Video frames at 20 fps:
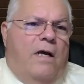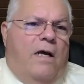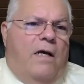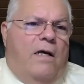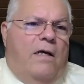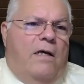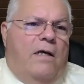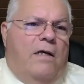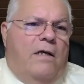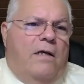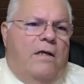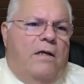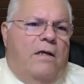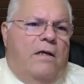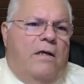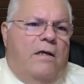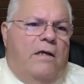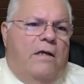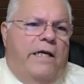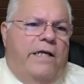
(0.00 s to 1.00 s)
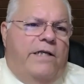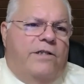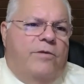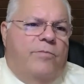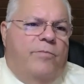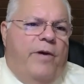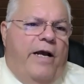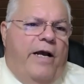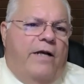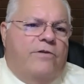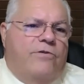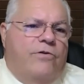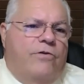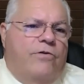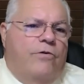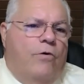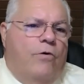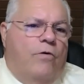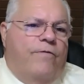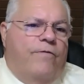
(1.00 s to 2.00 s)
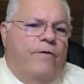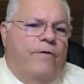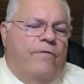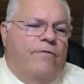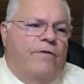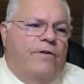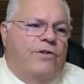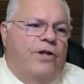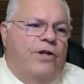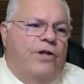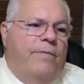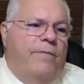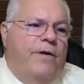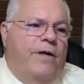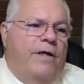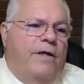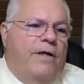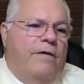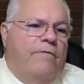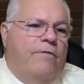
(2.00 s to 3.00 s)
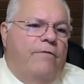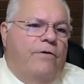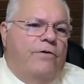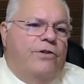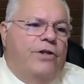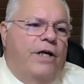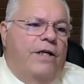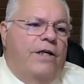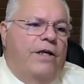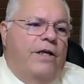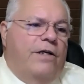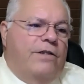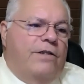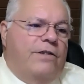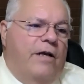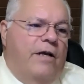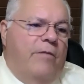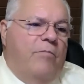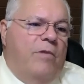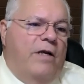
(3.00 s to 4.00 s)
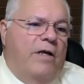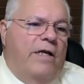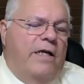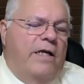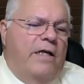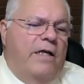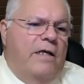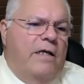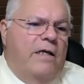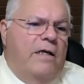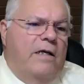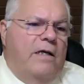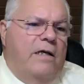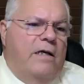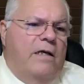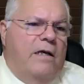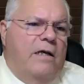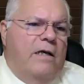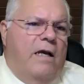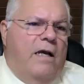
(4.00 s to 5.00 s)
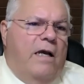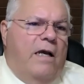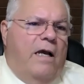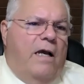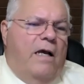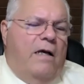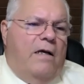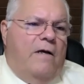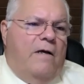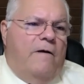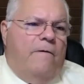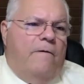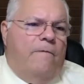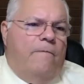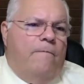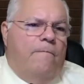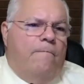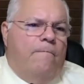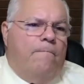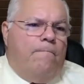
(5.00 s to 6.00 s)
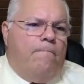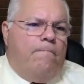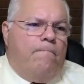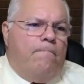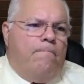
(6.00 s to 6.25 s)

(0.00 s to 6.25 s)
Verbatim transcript: uh, he's a pastor of Norfolk, Virginia, Virginia Assembly. Um,